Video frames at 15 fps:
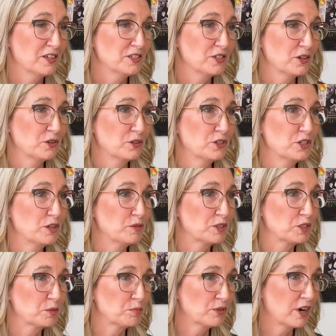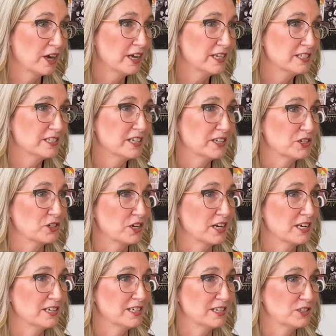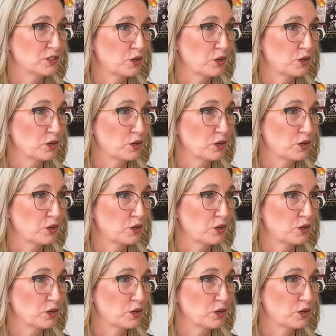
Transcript: So she was surprised that she did